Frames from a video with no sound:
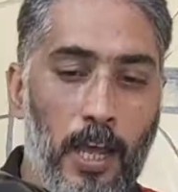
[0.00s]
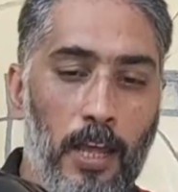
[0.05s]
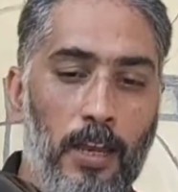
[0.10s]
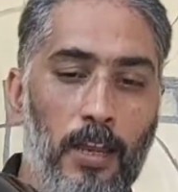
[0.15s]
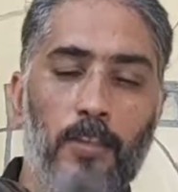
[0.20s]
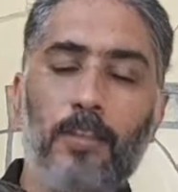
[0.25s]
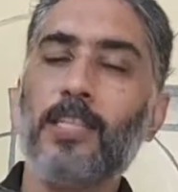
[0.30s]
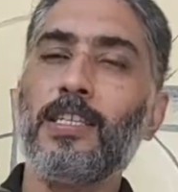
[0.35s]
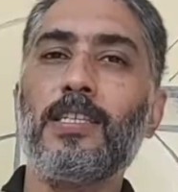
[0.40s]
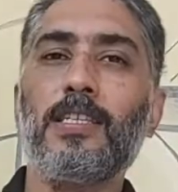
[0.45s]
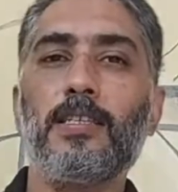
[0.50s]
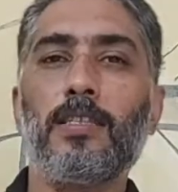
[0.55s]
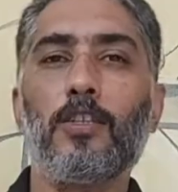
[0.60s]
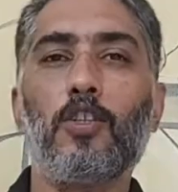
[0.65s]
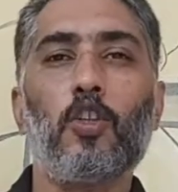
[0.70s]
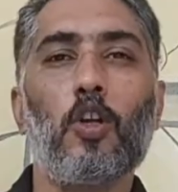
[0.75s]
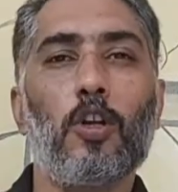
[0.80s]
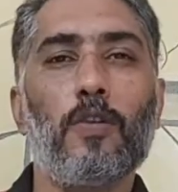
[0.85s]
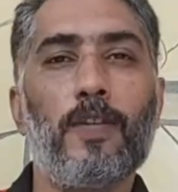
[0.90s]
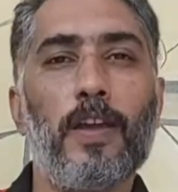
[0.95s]
Now this is the
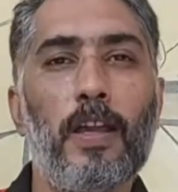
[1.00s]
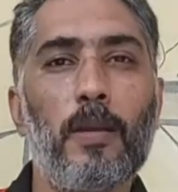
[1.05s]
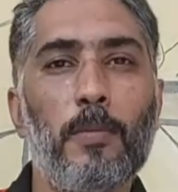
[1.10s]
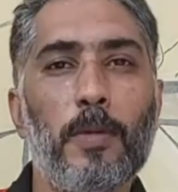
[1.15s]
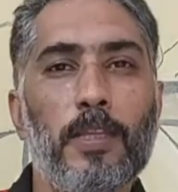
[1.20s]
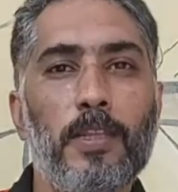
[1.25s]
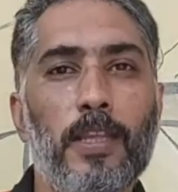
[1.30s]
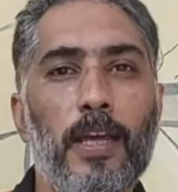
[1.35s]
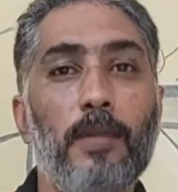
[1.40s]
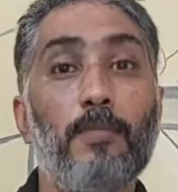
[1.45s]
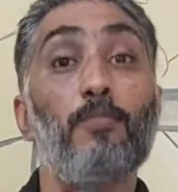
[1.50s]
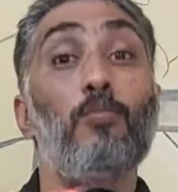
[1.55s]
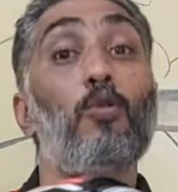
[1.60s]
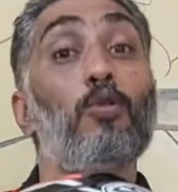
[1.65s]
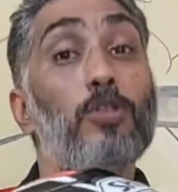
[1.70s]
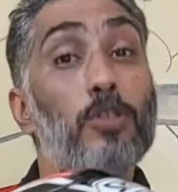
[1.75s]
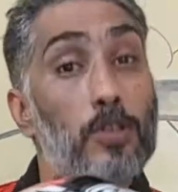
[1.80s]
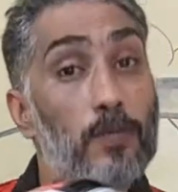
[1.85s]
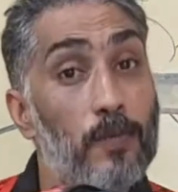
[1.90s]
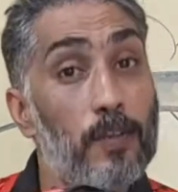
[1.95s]
sort of helmet that
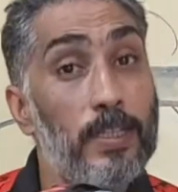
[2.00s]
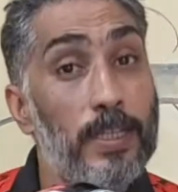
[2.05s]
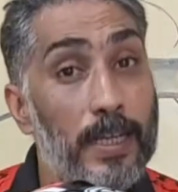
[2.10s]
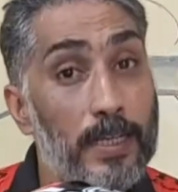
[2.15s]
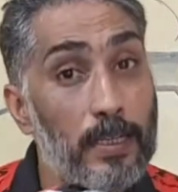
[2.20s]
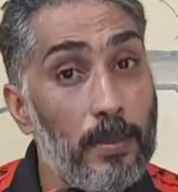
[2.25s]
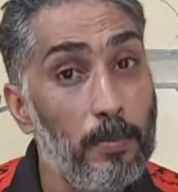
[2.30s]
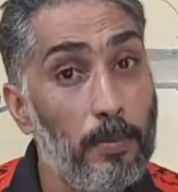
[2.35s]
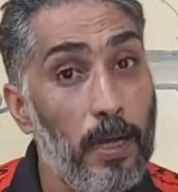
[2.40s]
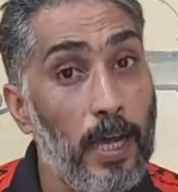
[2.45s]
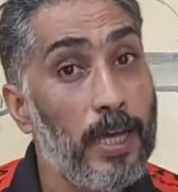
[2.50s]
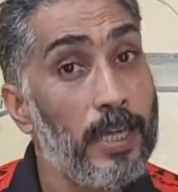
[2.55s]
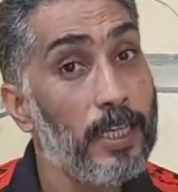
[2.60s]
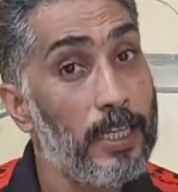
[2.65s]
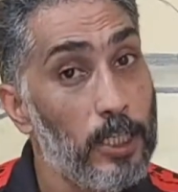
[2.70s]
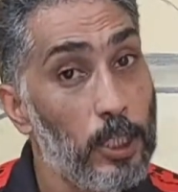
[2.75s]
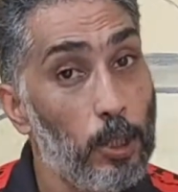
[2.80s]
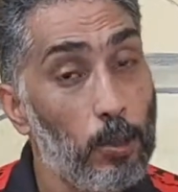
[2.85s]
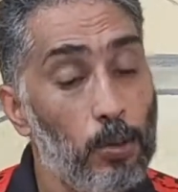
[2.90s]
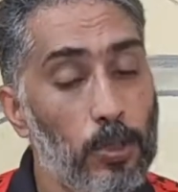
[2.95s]
most of us end up buying
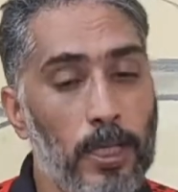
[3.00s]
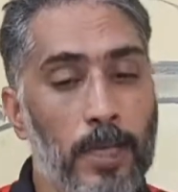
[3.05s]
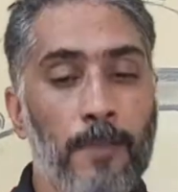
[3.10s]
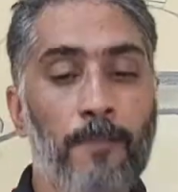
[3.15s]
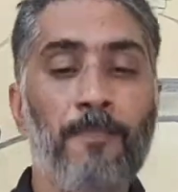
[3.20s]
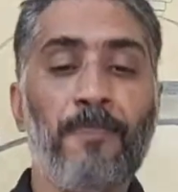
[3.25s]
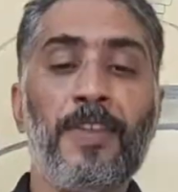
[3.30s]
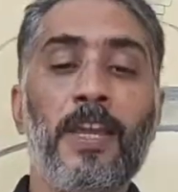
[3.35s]
and using.